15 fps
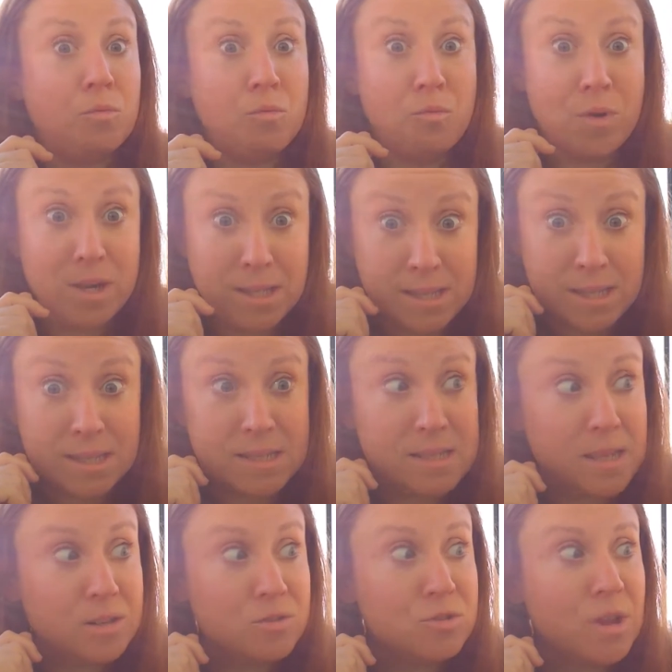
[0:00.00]
"Really?"
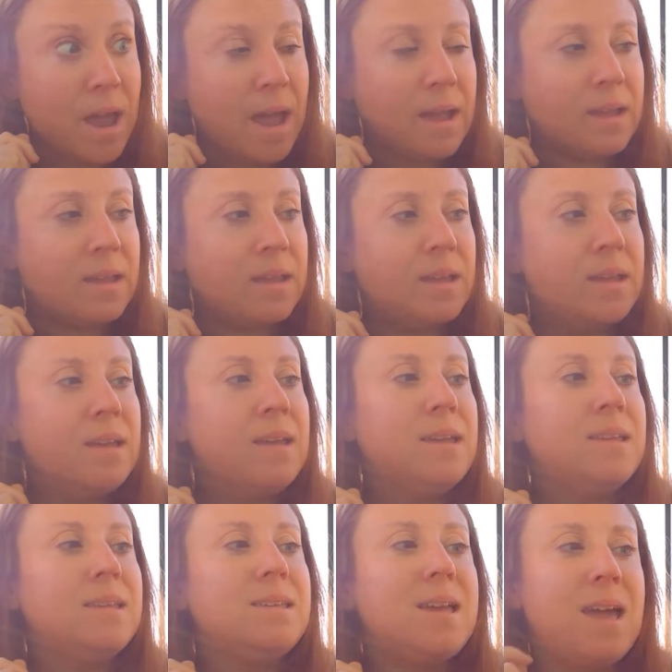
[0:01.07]
said Jack.
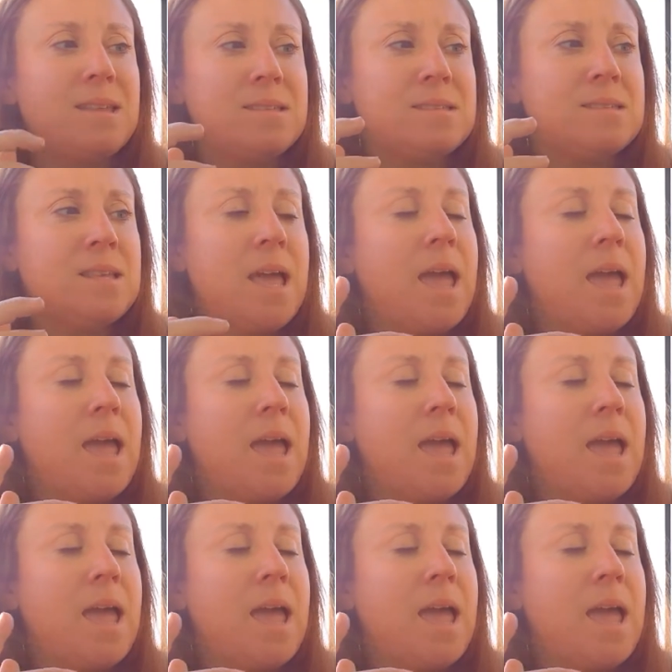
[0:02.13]
"Yes,